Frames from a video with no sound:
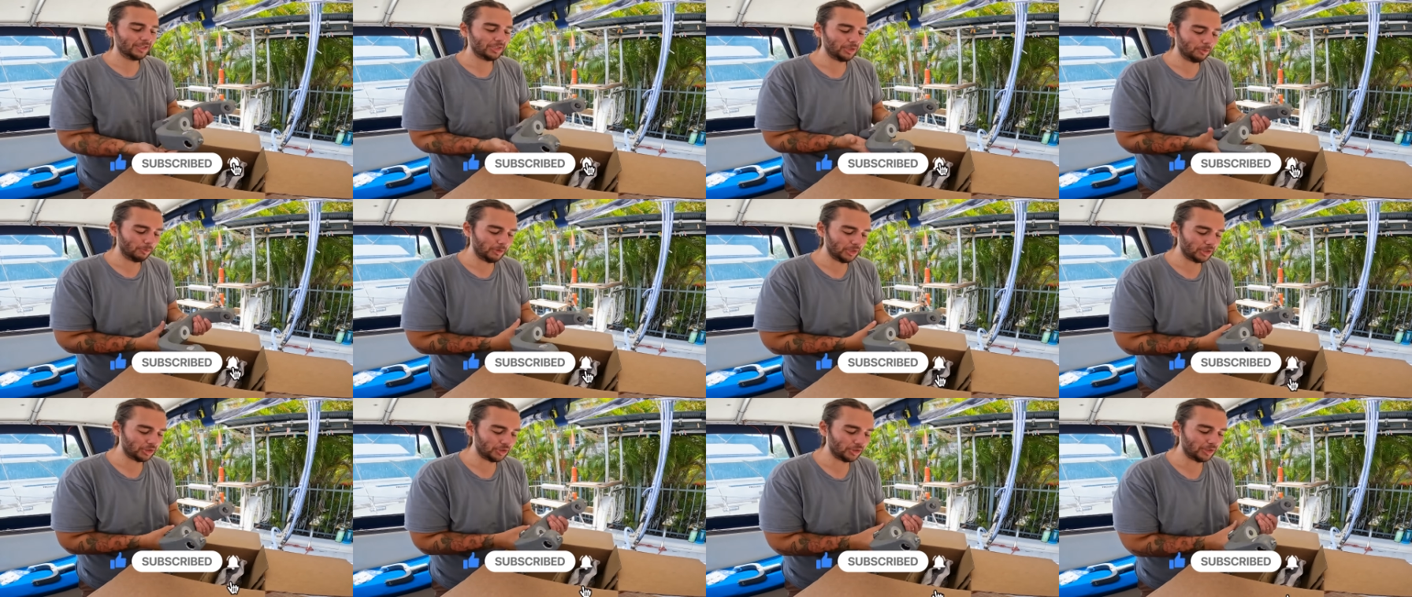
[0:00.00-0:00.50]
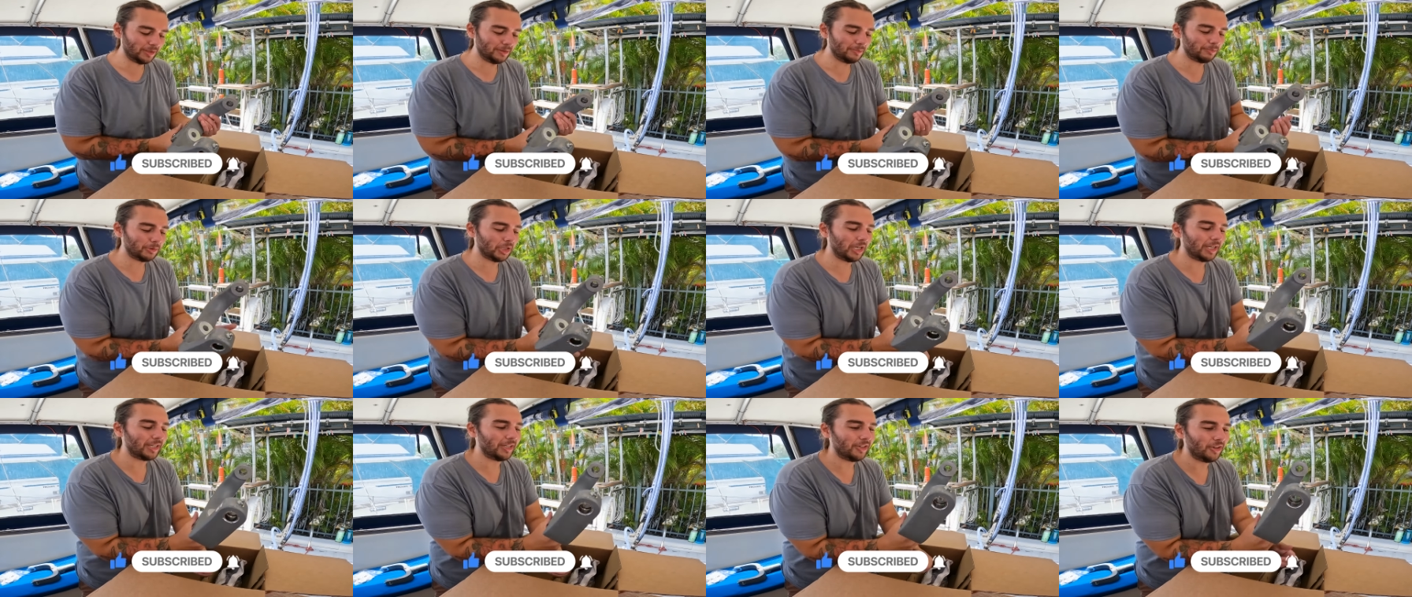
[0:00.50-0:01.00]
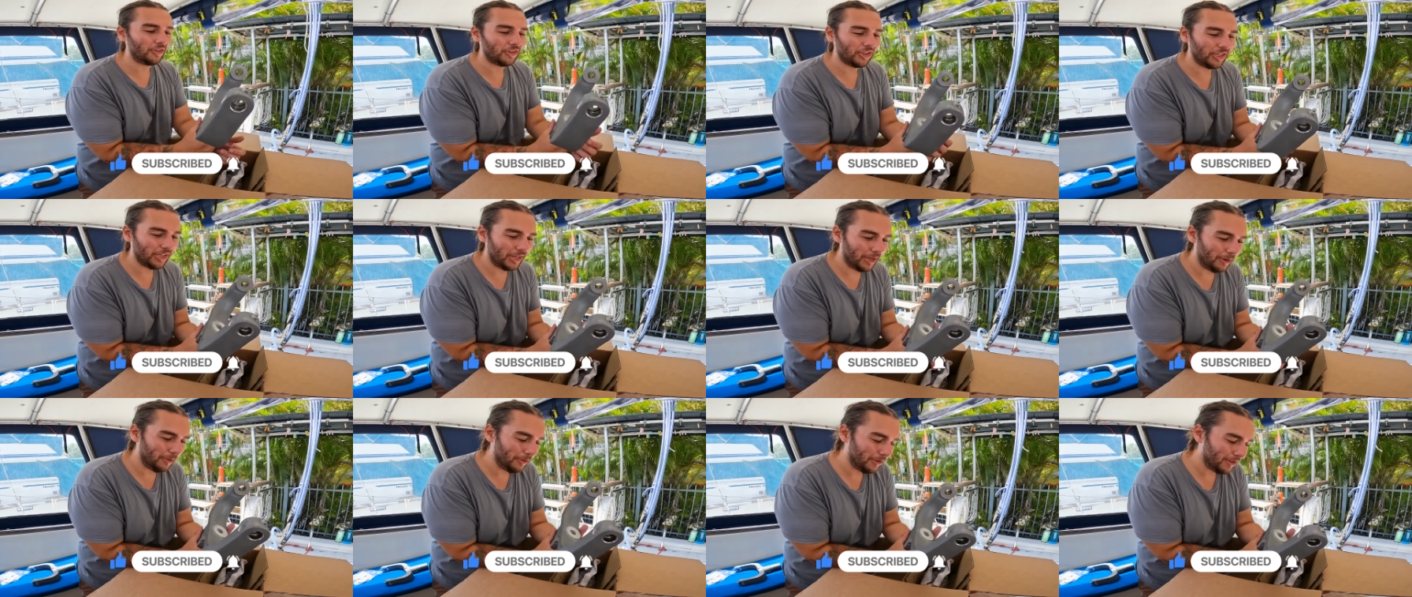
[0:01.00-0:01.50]
so we shouldn't break
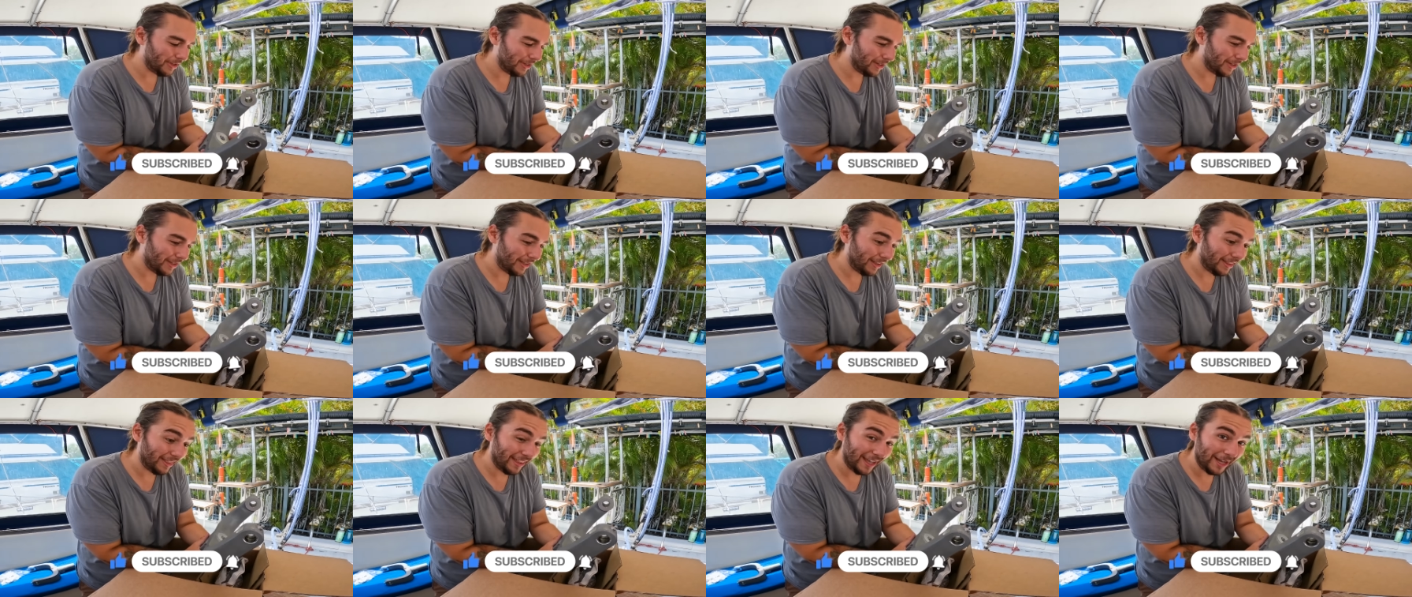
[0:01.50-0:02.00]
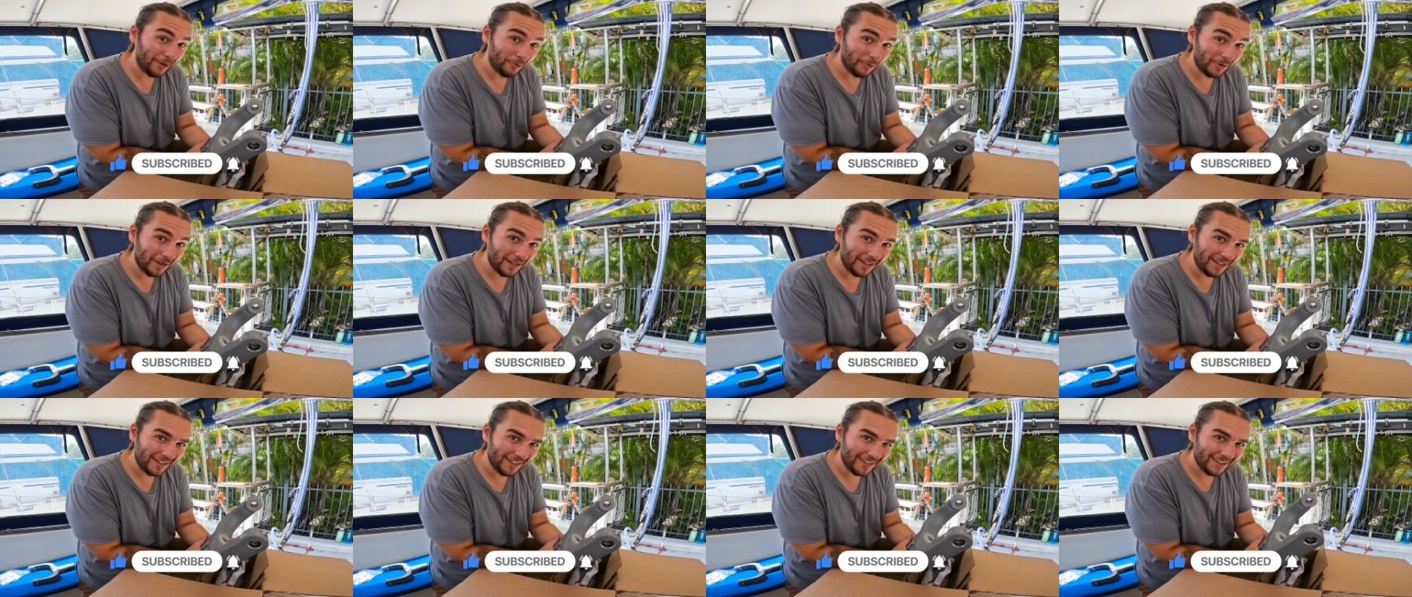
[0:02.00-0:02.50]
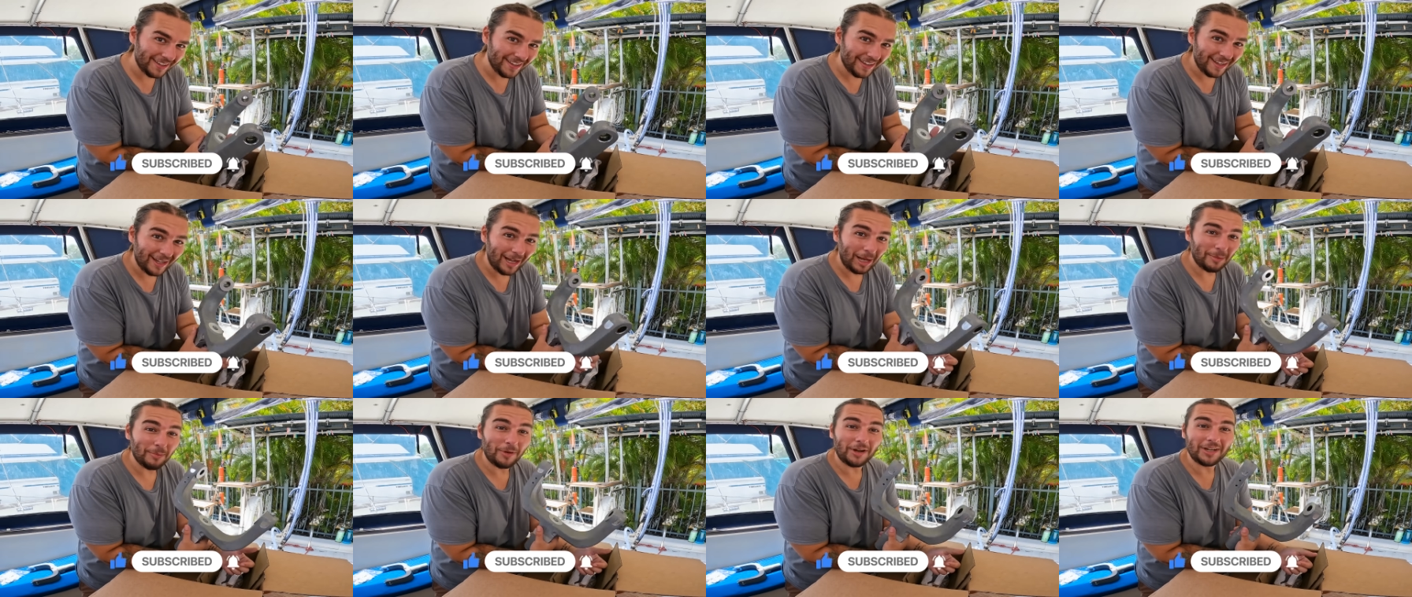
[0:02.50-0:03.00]
another yoke that way,
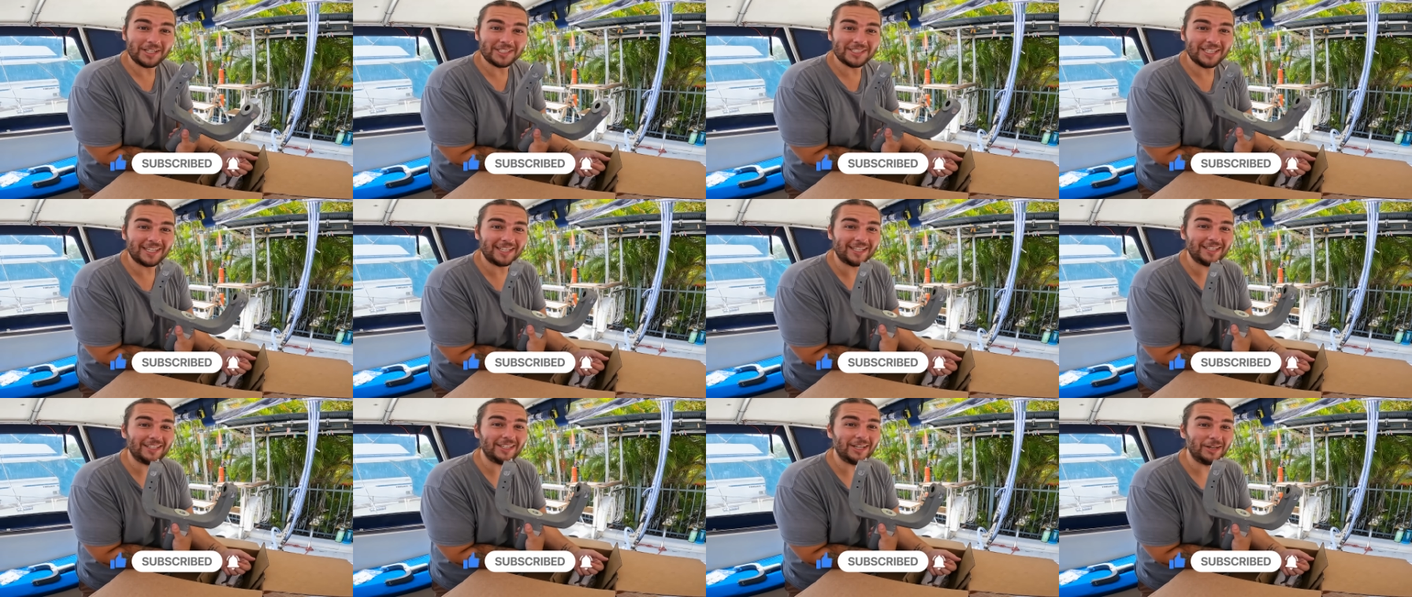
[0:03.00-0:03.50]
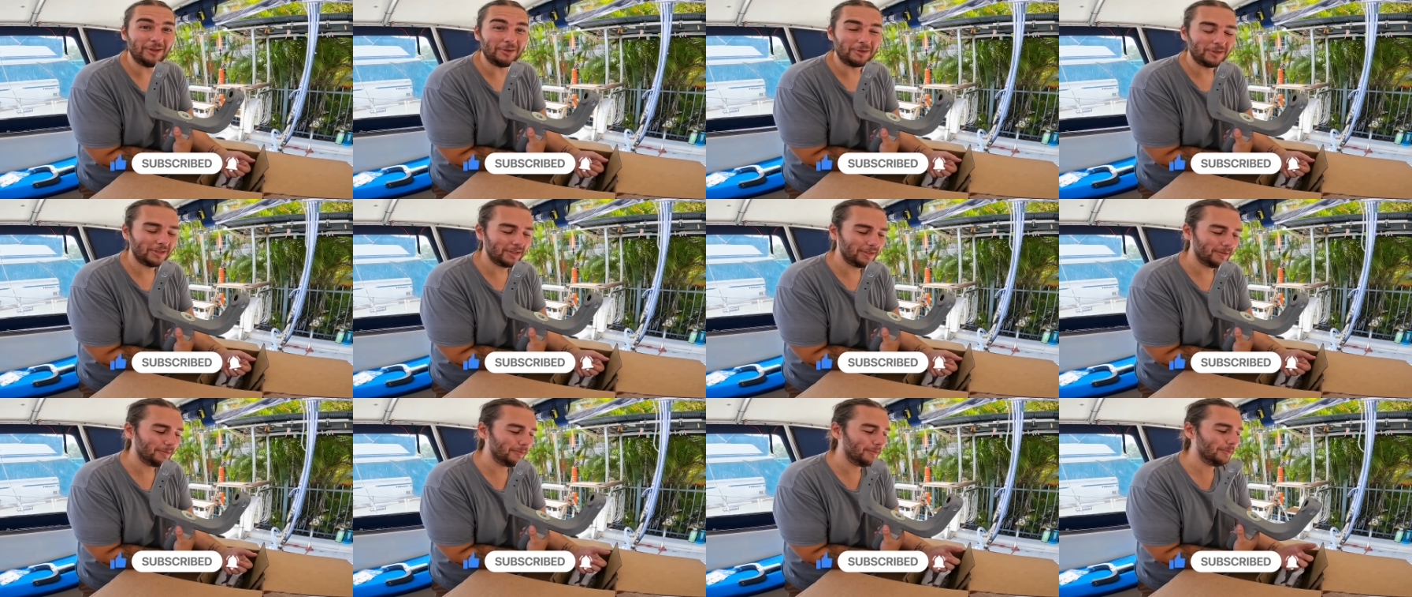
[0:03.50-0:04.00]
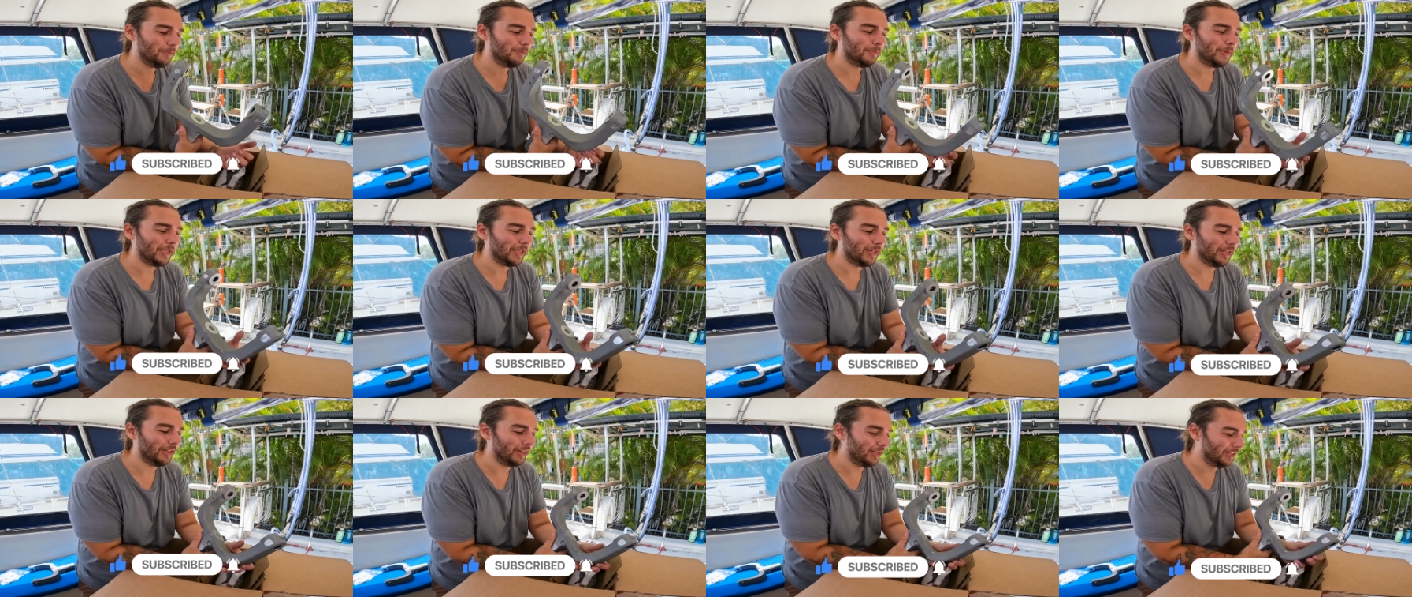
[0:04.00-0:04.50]
I bought a second yoke
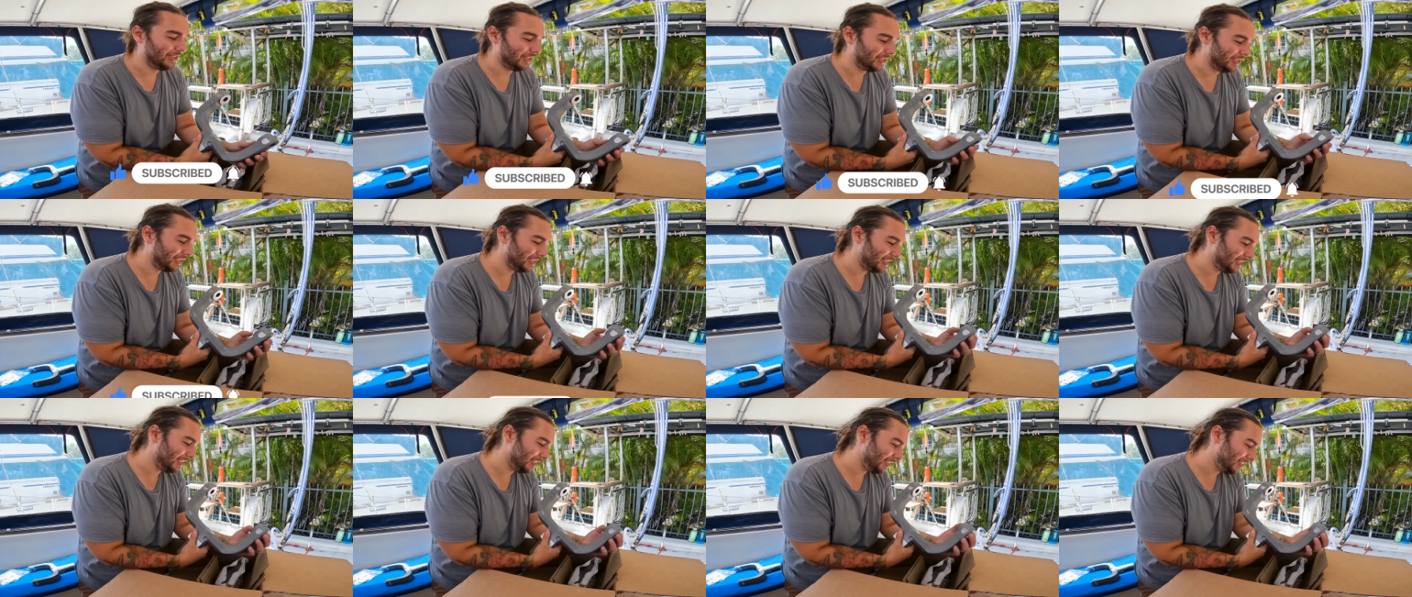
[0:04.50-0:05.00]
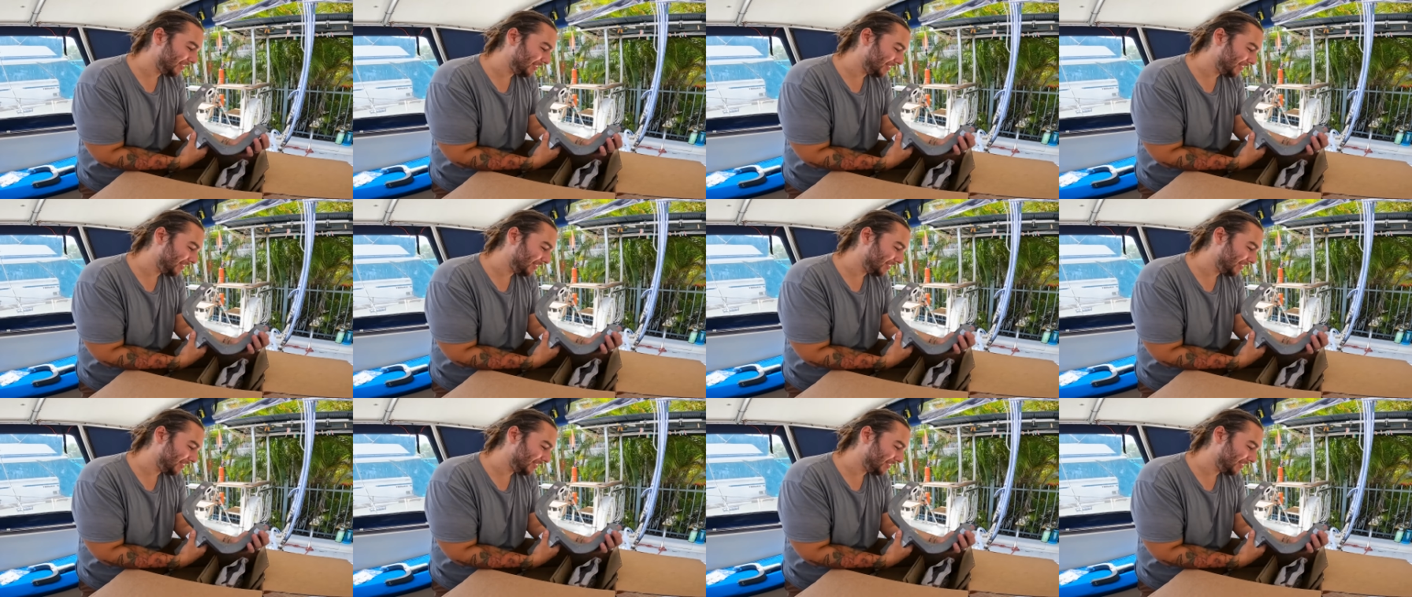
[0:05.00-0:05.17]
because